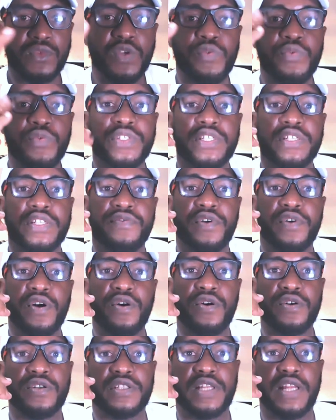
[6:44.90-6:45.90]
receive
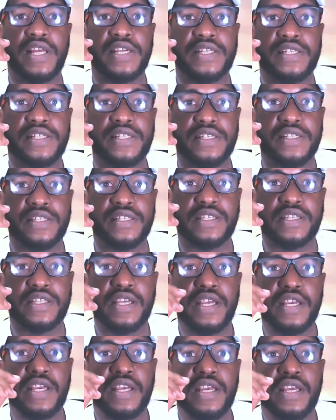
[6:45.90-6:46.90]
calls like this,
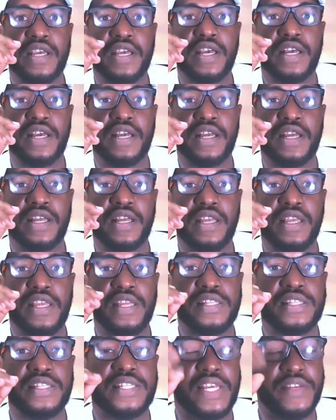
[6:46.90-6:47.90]

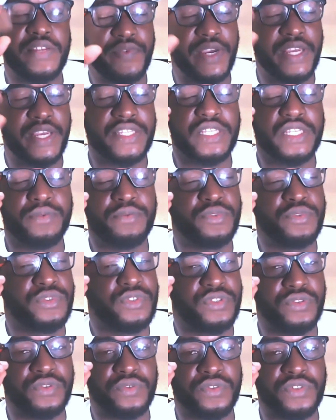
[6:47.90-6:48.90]
it's advisable
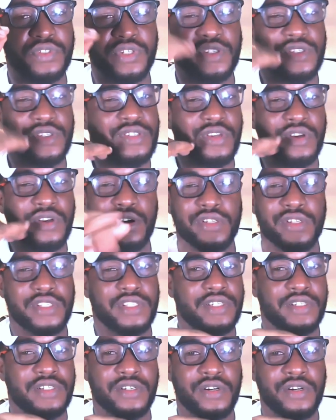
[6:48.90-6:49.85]
to just cut the